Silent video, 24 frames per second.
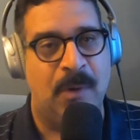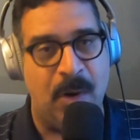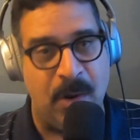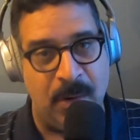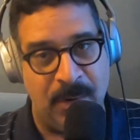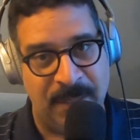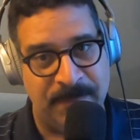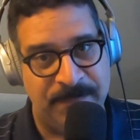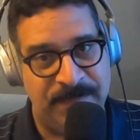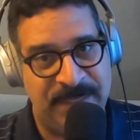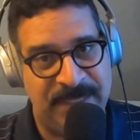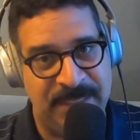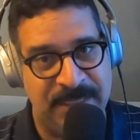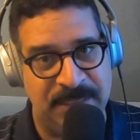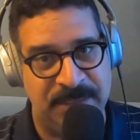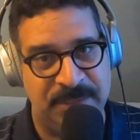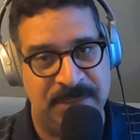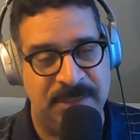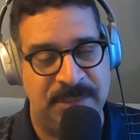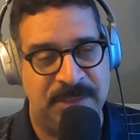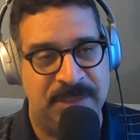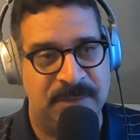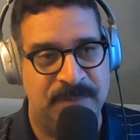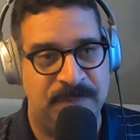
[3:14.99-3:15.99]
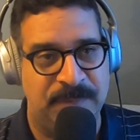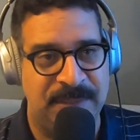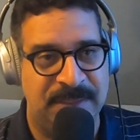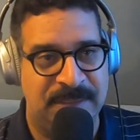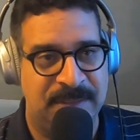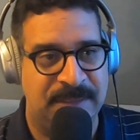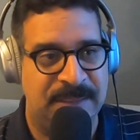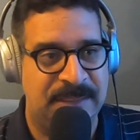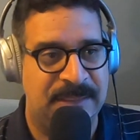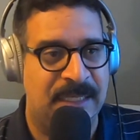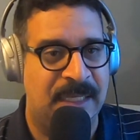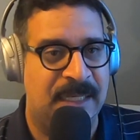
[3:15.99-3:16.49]
R.I.P. She just
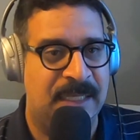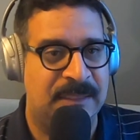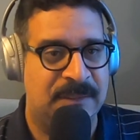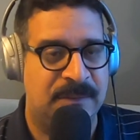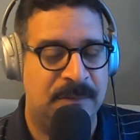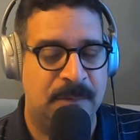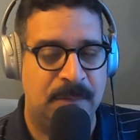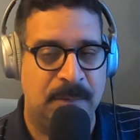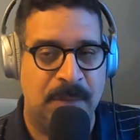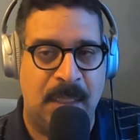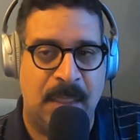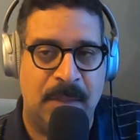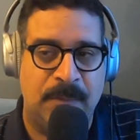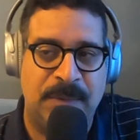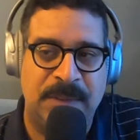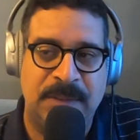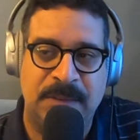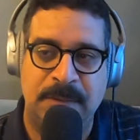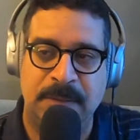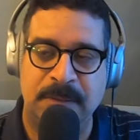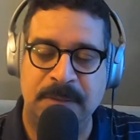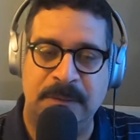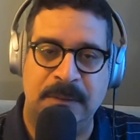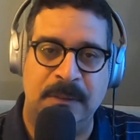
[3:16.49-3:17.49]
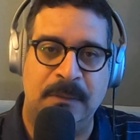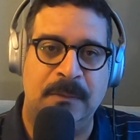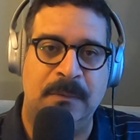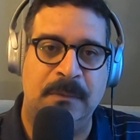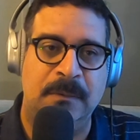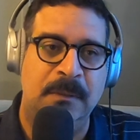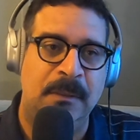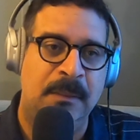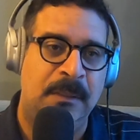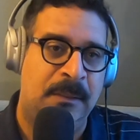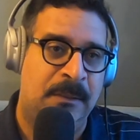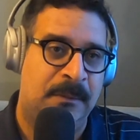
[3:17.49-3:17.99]
recently died, so God rest her
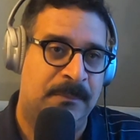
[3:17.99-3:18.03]
soul.